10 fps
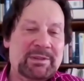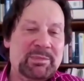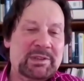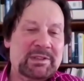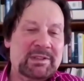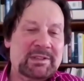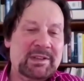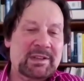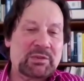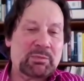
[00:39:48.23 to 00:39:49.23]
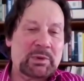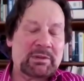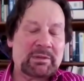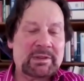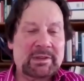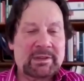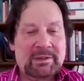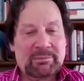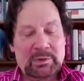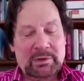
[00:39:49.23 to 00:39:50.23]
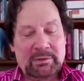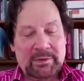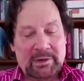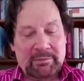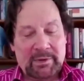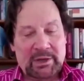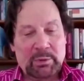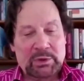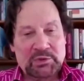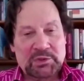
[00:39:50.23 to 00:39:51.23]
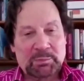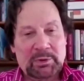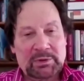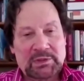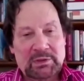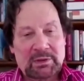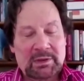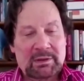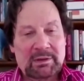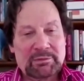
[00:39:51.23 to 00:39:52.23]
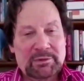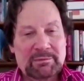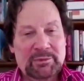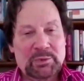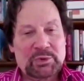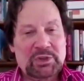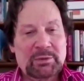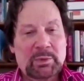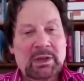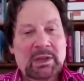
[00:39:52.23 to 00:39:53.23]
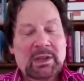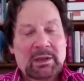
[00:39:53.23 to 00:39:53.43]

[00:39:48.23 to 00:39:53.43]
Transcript: Um, it, it actually one of the uh, one of the evacuation spots uh, after Fukushima